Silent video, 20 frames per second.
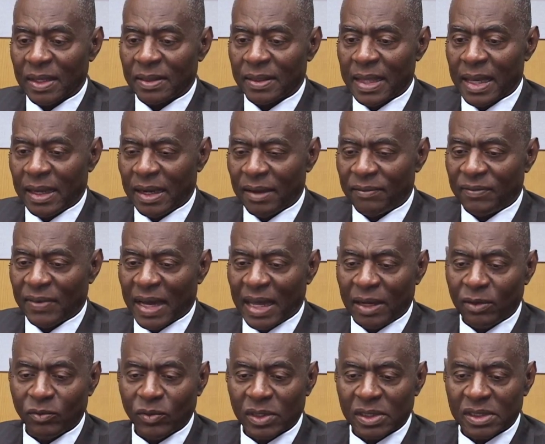that if I
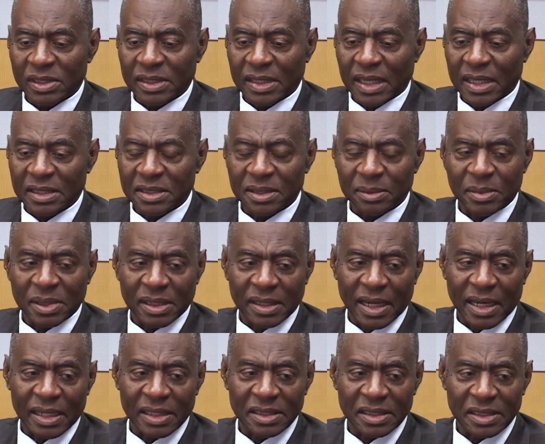didn't win a scholarship to
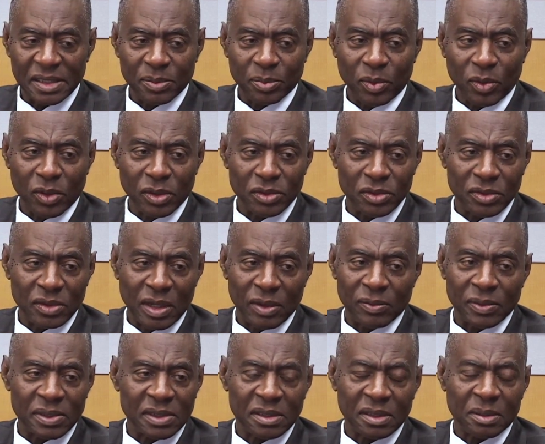college in sports, you know, I
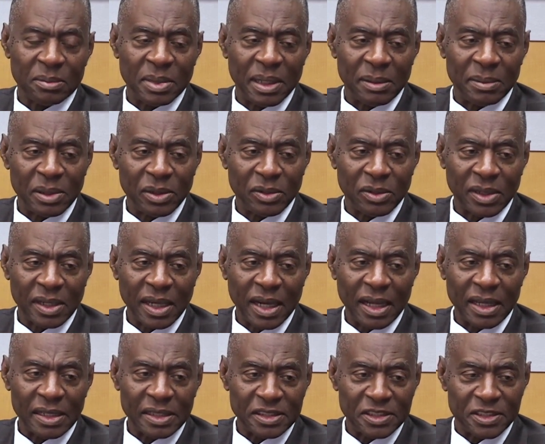wasn't going to be able to go to
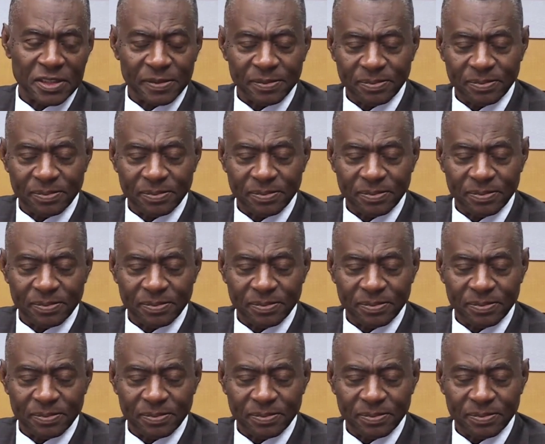college.